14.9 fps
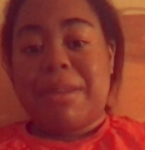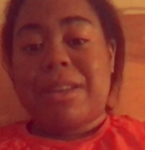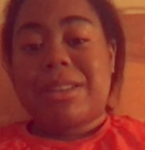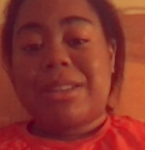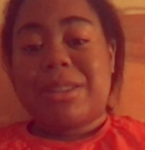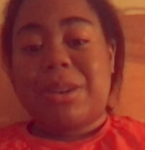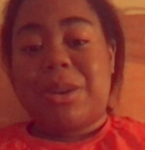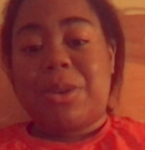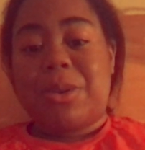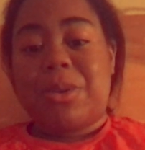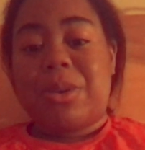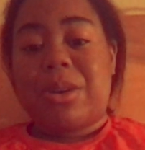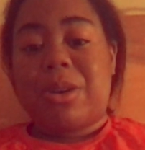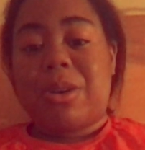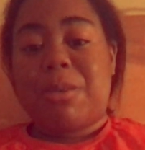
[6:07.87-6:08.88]
So,
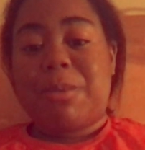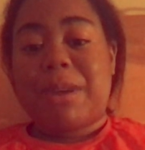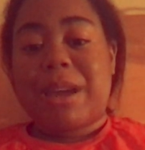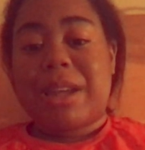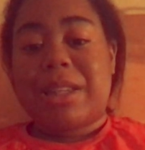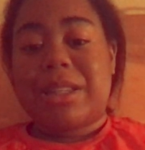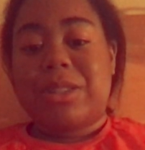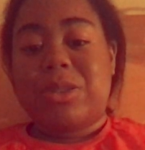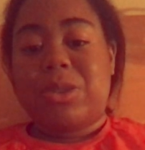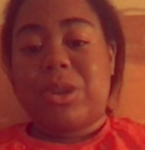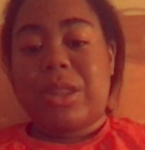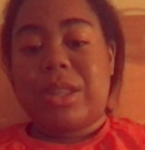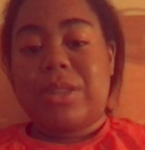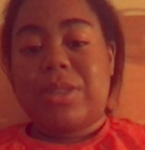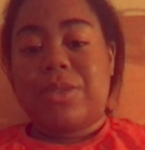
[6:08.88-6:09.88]
I hope you guys enjoyed
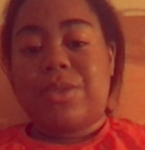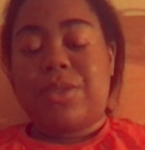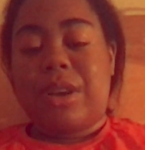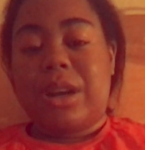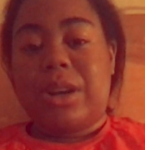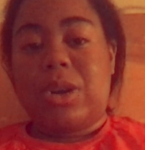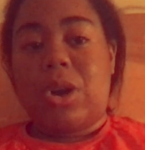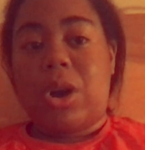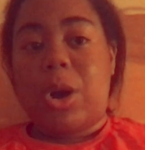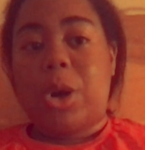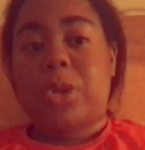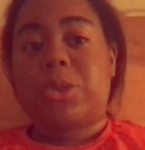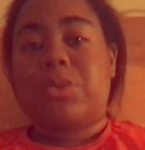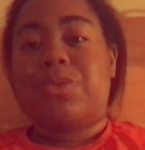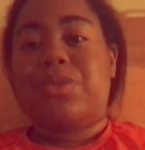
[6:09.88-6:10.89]
these fun,
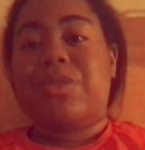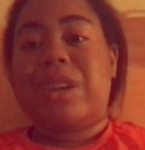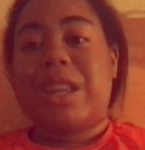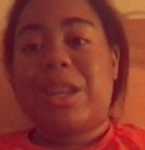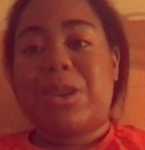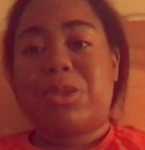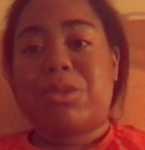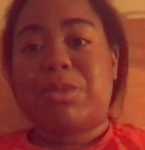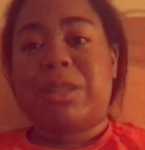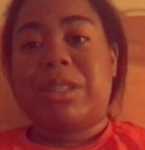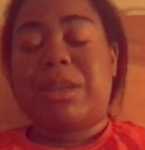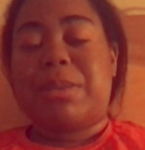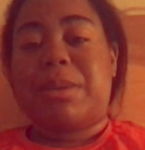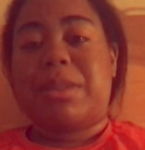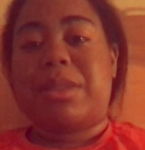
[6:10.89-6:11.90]
awesome videos. Please
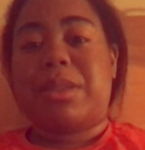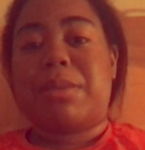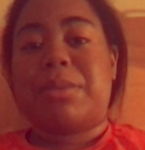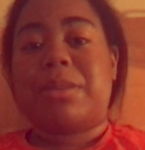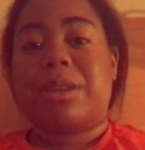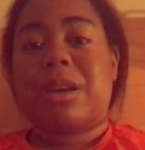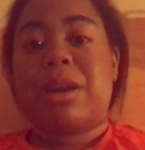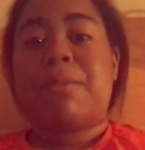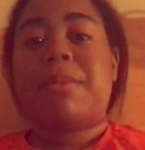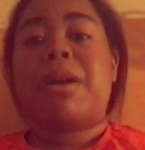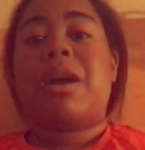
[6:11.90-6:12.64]
give a thumbs up,